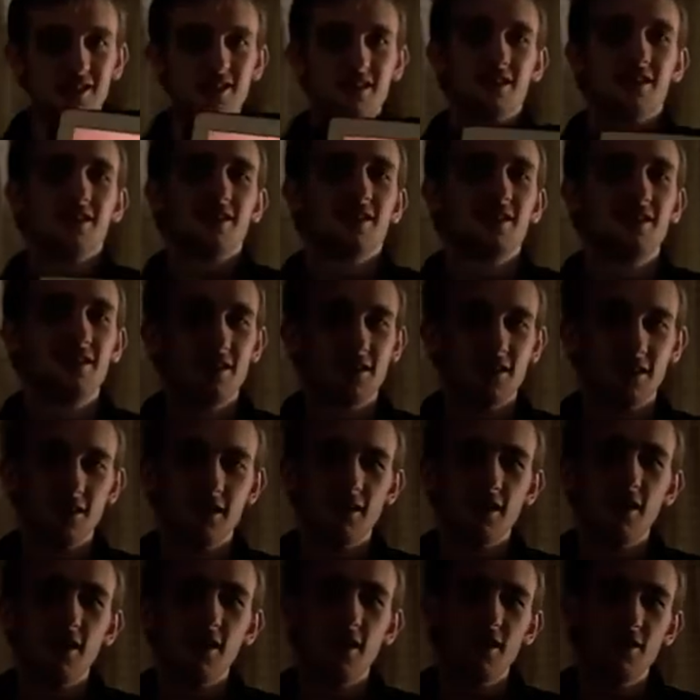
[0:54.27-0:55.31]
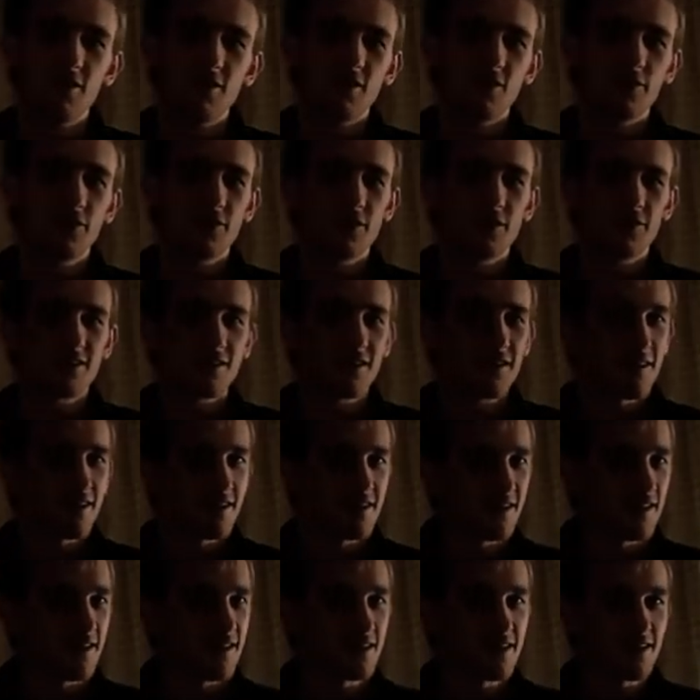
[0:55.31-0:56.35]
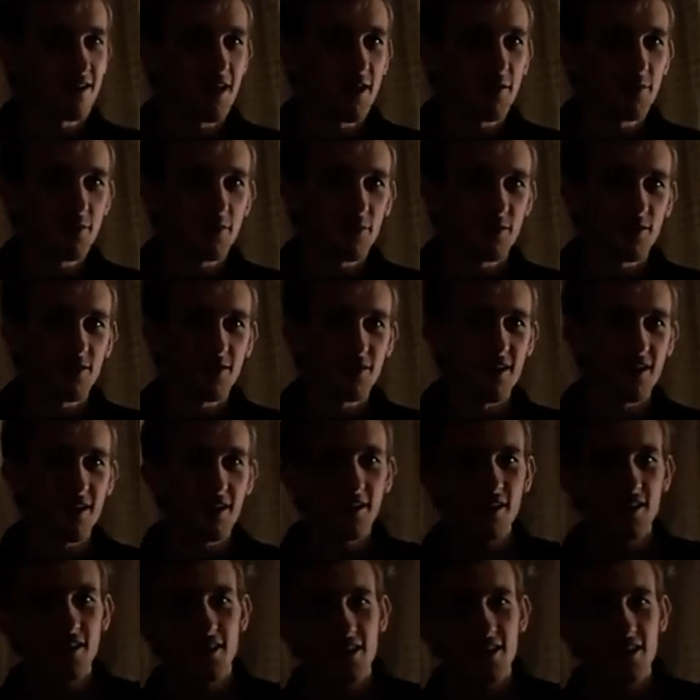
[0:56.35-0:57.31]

I don't know if you can see it on that camera or not,